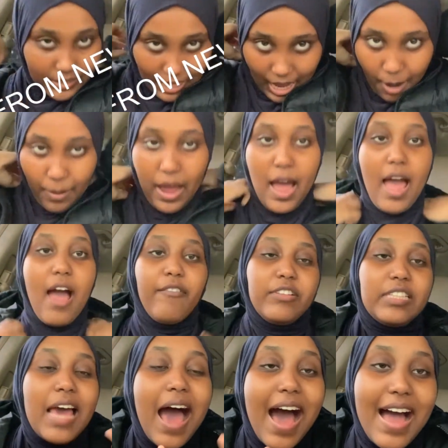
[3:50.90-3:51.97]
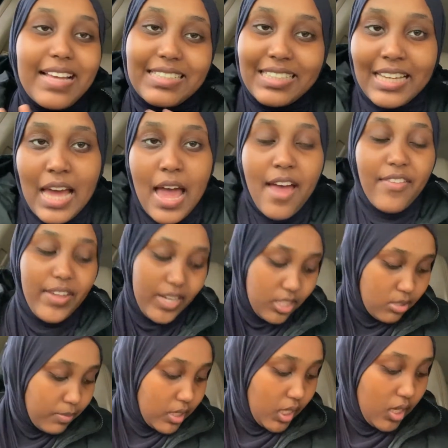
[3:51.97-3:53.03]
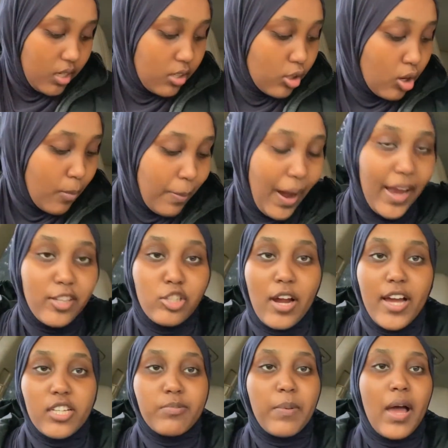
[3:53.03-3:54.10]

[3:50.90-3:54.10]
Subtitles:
Now I have a task that needs to be done. I need to go buy trash bags.